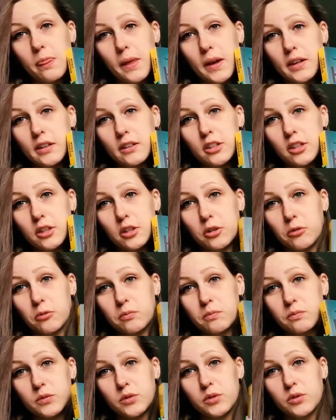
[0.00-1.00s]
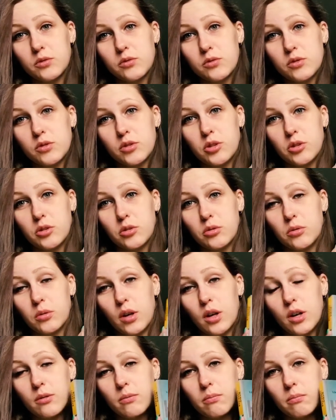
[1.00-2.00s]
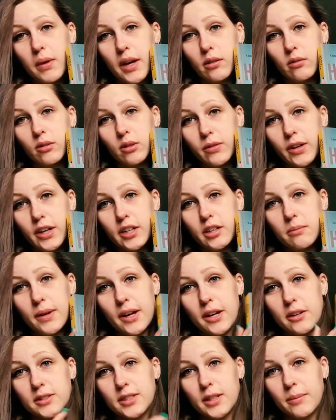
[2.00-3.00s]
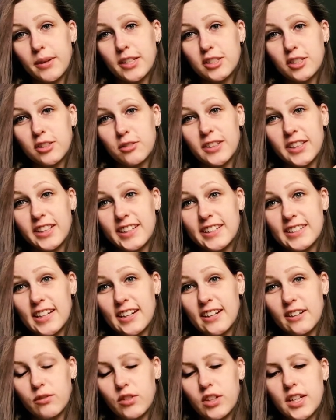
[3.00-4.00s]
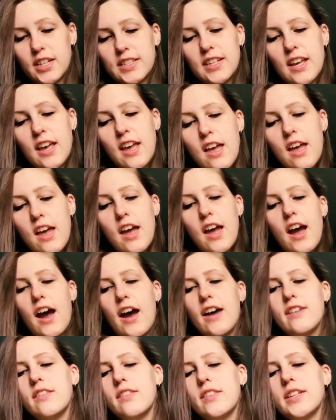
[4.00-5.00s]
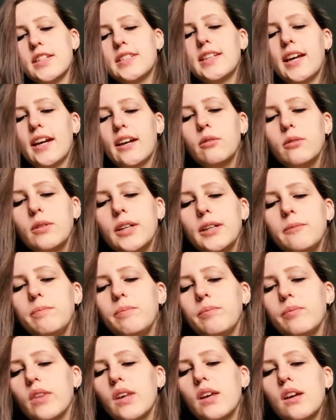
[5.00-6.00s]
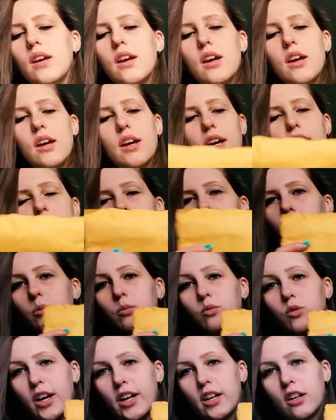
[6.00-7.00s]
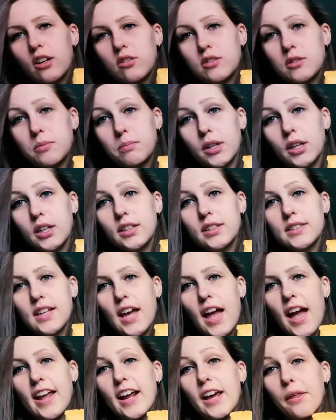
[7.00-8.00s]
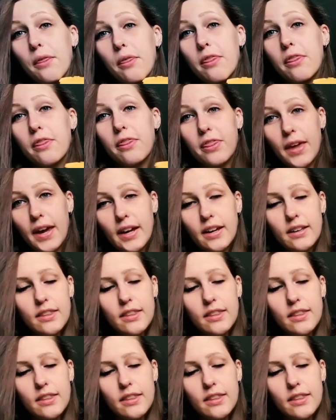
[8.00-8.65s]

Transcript: thank you to Penguin Random House. I'm actually really excited for this. And then the second one is from Raincoast Books, and I think